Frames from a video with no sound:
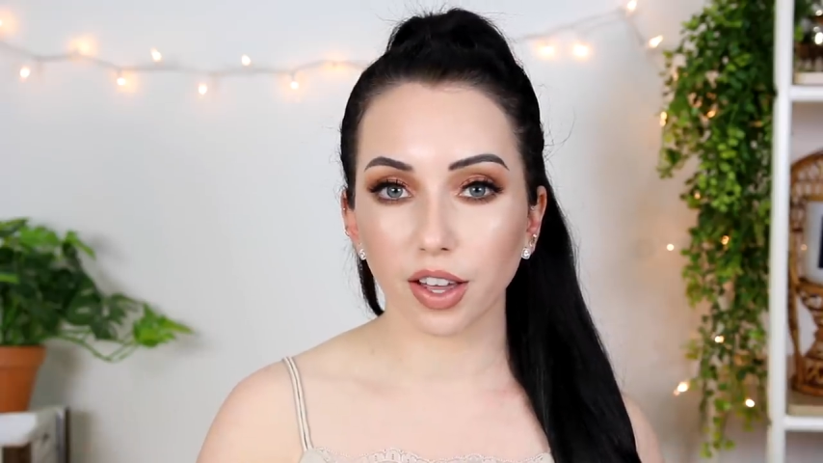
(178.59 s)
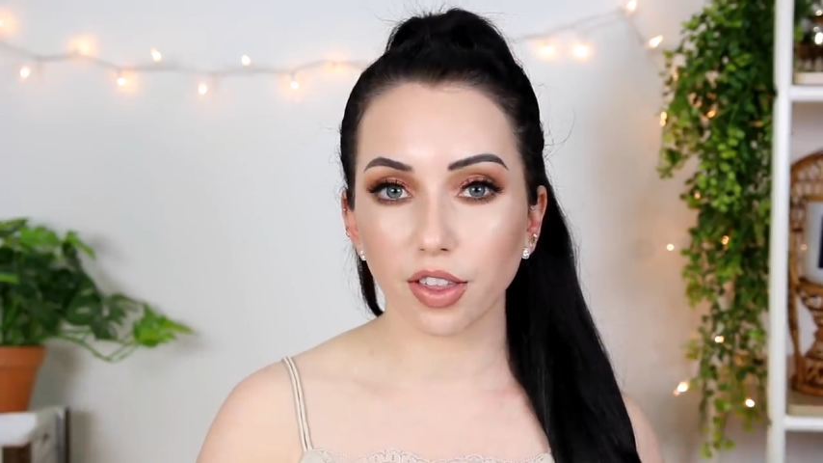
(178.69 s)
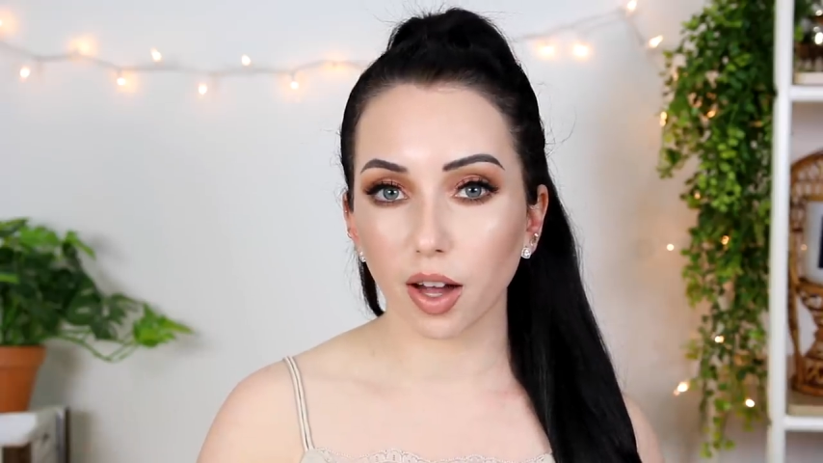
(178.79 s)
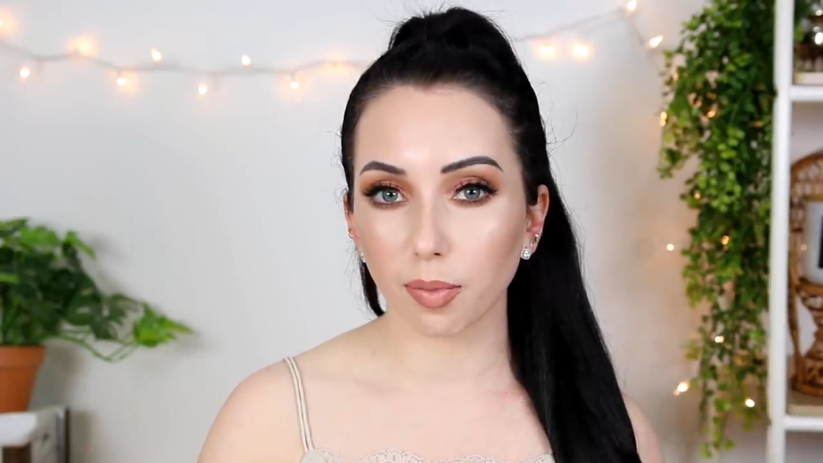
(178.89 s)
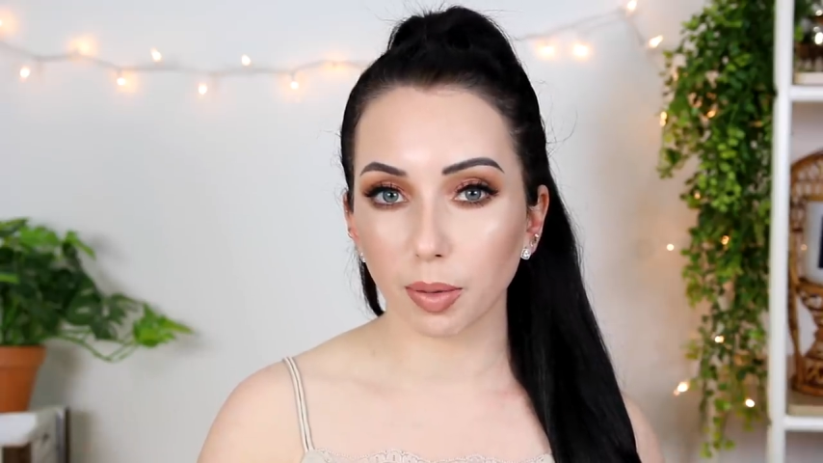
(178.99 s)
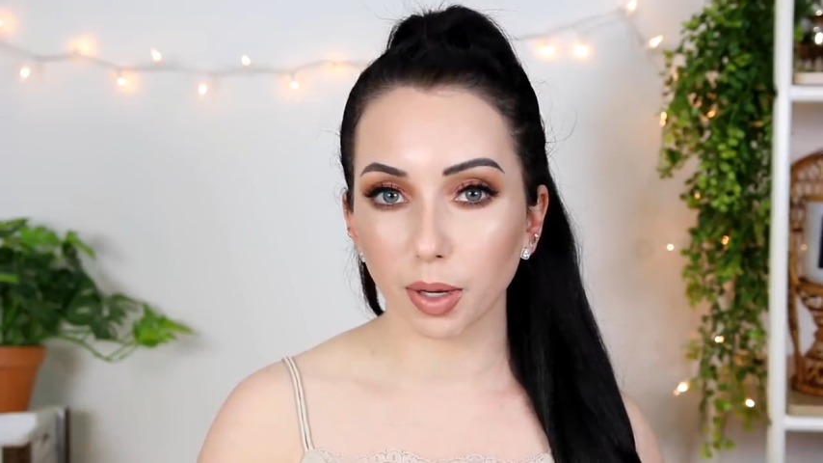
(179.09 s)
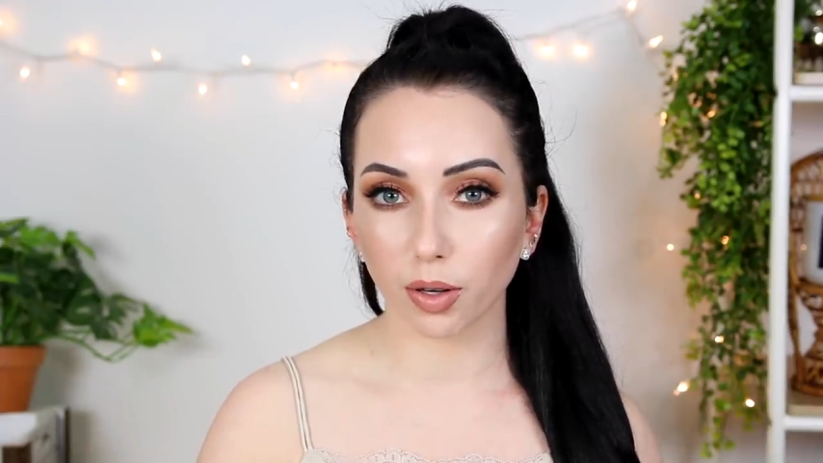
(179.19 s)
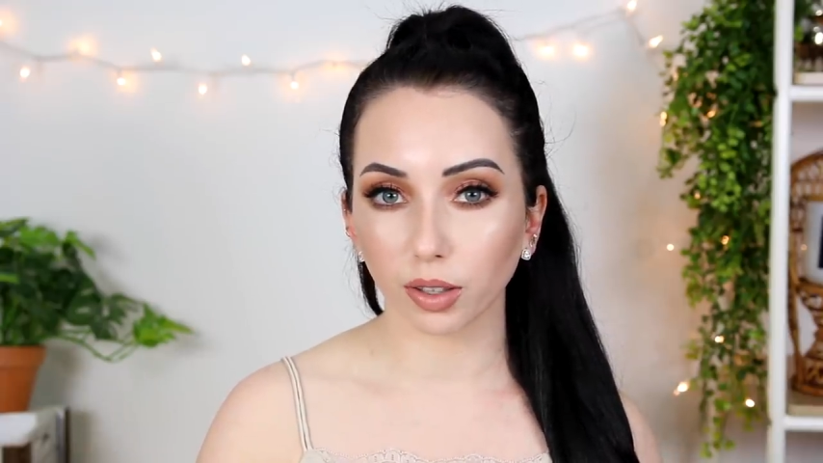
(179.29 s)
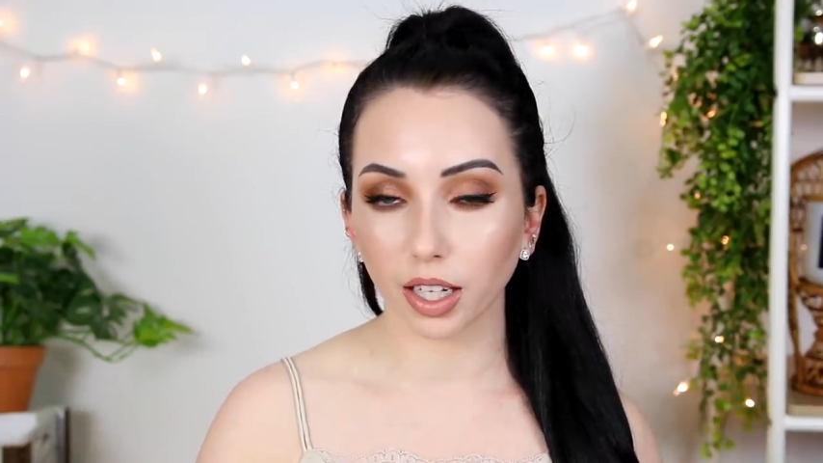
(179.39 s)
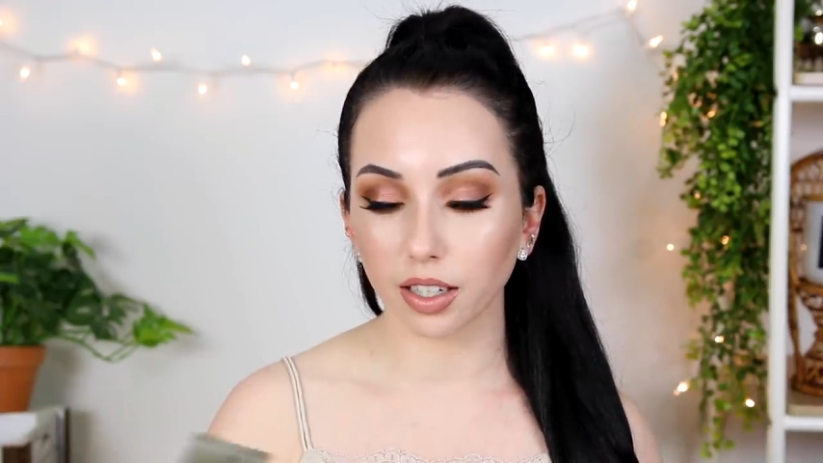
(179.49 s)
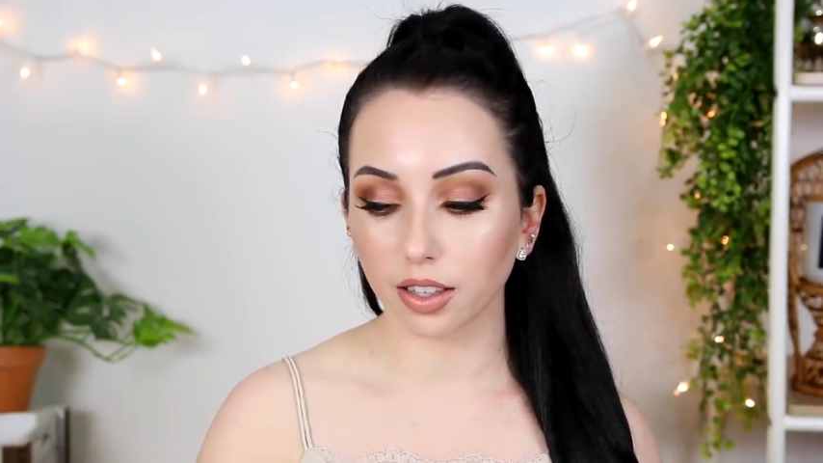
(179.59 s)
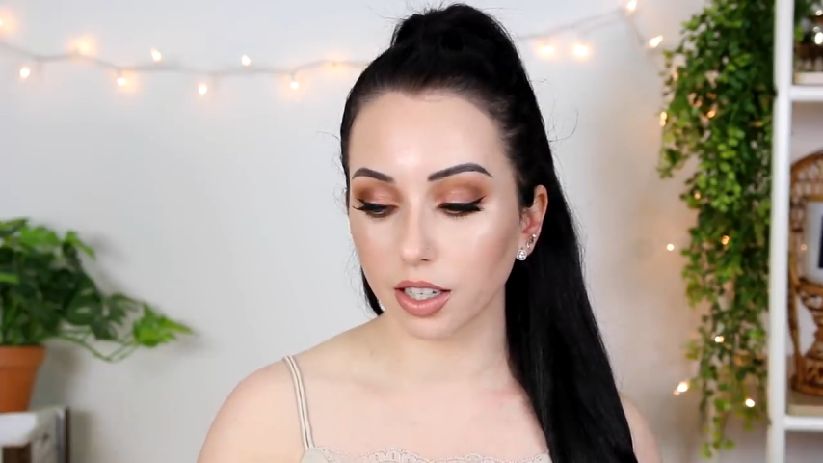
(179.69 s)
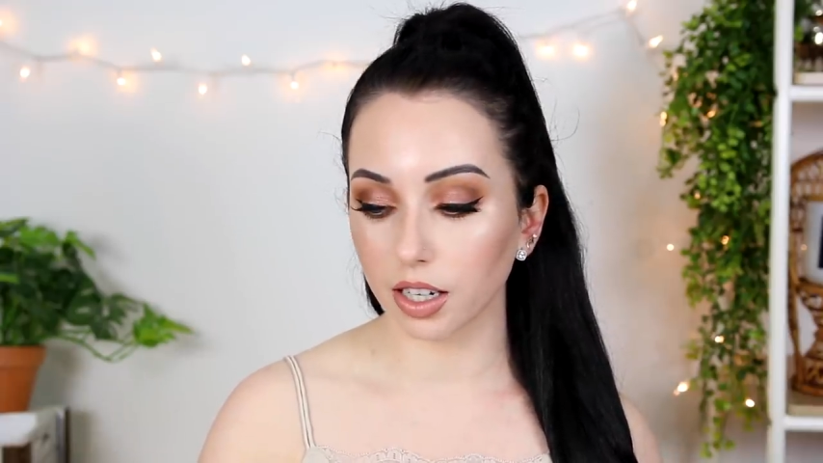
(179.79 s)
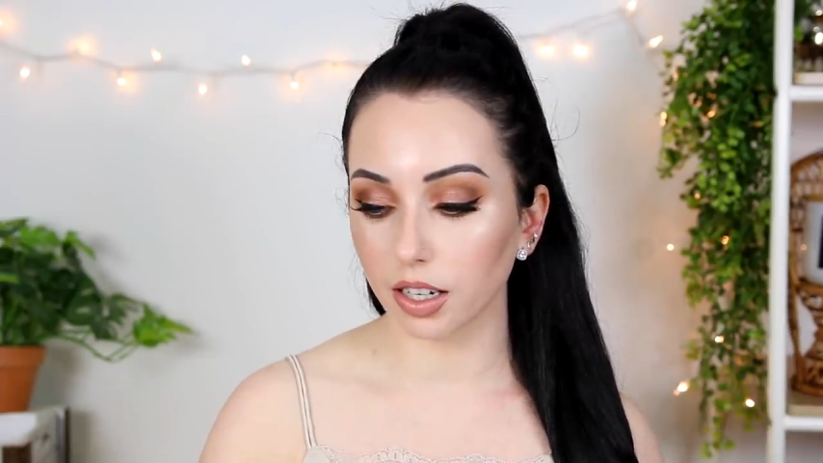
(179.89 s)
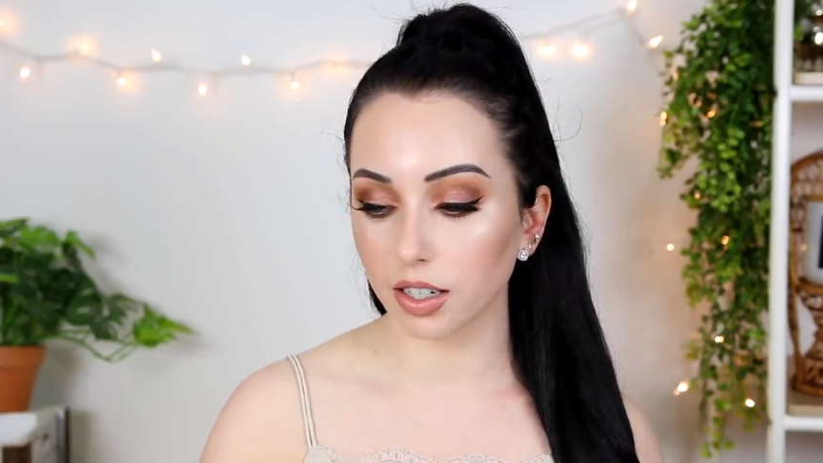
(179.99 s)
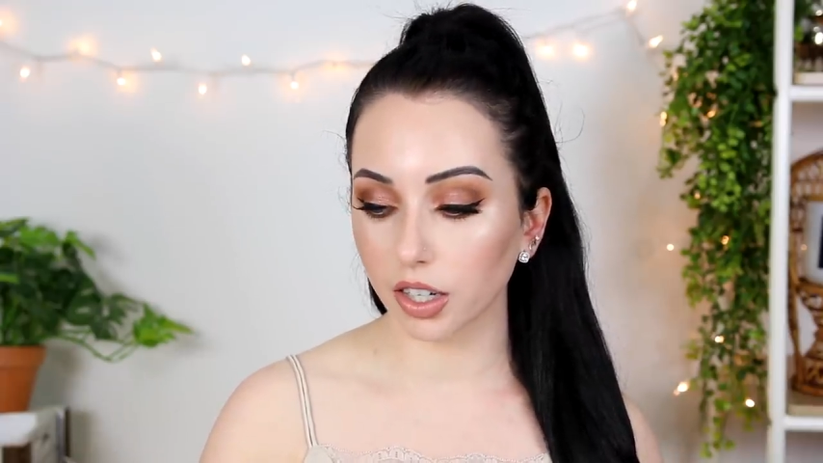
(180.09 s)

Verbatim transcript: I thought maybe I would like the